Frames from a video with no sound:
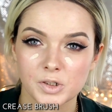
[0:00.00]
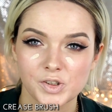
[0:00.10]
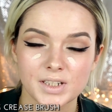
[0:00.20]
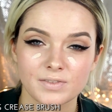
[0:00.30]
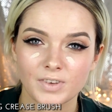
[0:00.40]

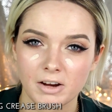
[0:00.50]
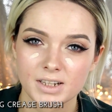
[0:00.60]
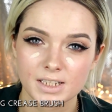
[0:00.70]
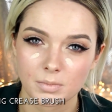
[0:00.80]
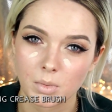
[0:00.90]
which is
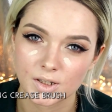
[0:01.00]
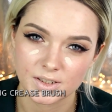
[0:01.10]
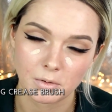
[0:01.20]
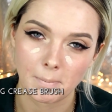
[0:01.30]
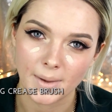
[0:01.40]
very similar
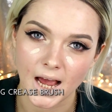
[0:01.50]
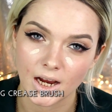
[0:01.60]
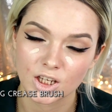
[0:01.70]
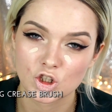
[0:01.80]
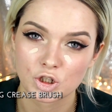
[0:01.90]
to a
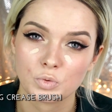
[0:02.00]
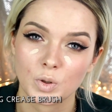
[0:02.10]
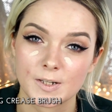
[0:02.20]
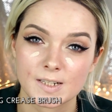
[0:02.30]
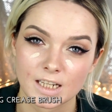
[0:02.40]
MAC
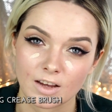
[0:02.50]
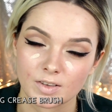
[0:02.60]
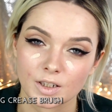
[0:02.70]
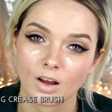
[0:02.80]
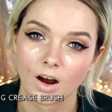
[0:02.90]

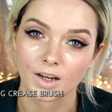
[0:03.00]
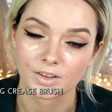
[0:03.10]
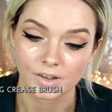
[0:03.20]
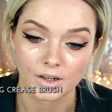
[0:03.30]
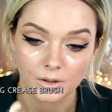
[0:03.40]
217
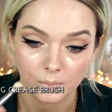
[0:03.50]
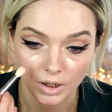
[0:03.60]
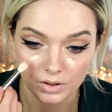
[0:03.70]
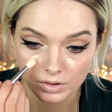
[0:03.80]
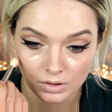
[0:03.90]
eyeshadow
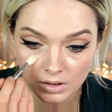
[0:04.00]
brush.